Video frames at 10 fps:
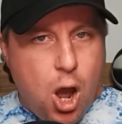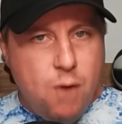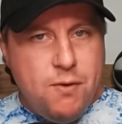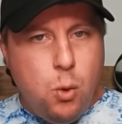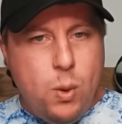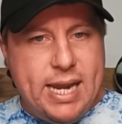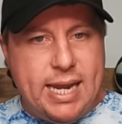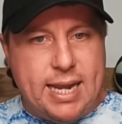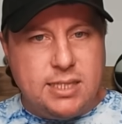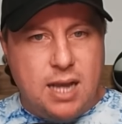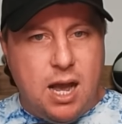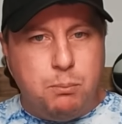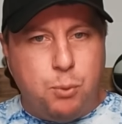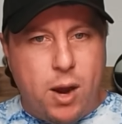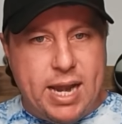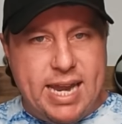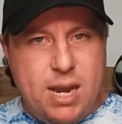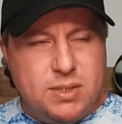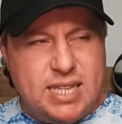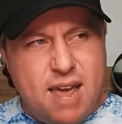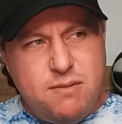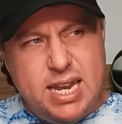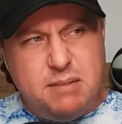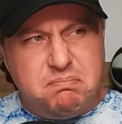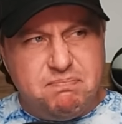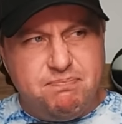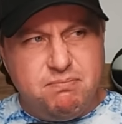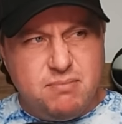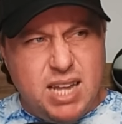Over the weekend, Tom Brady, he was having